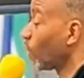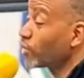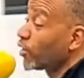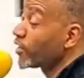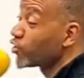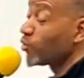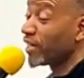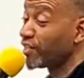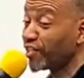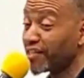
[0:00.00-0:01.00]
God is doing in
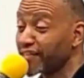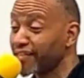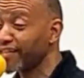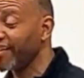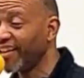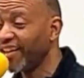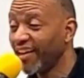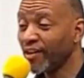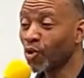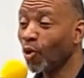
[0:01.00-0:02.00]
GNCC,
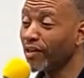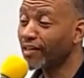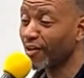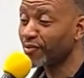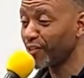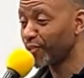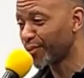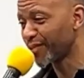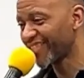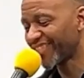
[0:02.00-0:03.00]
is holy ground
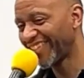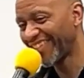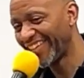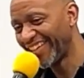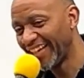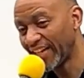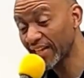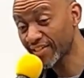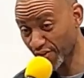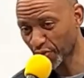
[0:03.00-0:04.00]
issues. Let's
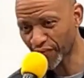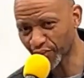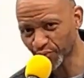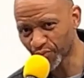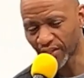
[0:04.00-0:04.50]
take off our shoes.